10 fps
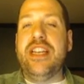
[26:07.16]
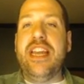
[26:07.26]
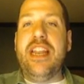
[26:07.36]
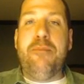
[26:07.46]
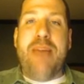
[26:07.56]
and
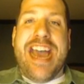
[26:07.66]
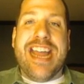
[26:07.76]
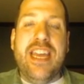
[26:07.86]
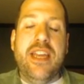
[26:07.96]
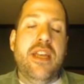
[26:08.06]
get it
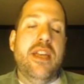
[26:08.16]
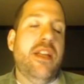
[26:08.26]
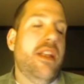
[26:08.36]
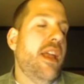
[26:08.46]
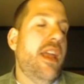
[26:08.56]
back,
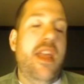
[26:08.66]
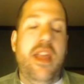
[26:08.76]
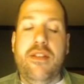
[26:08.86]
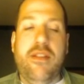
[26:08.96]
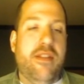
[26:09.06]

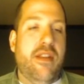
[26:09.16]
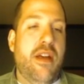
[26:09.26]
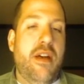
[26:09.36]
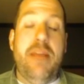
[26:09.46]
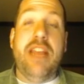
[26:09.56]
it's
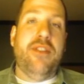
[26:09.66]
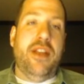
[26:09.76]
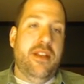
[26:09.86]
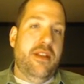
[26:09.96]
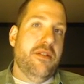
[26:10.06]
amazing.
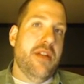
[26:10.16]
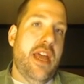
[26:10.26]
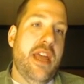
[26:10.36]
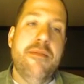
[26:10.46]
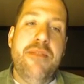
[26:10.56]

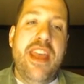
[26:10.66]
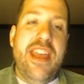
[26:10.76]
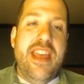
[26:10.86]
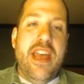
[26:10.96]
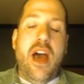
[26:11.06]
Okay,
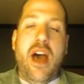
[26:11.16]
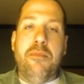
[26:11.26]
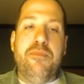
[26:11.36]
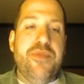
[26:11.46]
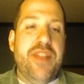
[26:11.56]

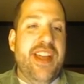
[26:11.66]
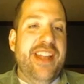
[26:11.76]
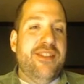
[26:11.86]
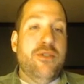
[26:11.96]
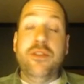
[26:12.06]

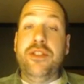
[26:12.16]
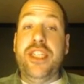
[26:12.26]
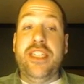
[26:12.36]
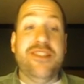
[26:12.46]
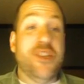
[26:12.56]

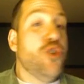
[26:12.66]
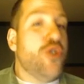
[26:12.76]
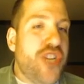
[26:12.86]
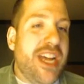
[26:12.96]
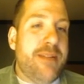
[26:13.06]
Schoology does a
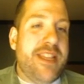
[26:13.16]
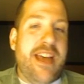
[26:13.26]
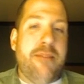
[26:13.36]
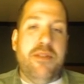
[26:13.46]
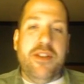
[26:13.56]
good job at
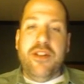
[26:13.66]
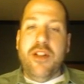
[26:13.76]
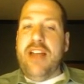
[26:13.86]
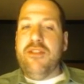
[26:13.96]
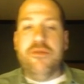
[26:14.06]
that, but
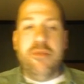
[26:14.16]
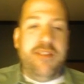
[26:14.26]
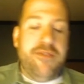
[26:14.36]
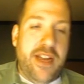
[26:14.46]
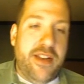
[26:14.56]
Classroom I
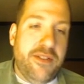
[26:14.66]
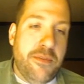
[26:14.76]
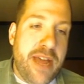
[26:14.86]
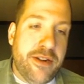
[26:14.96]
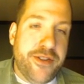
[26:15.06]
find does a
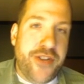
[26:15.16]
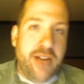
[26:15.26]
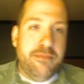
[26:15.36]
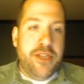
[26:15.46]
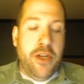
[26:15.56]
better job.
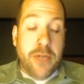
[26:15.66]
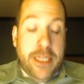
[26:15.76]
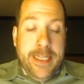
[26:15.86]
So,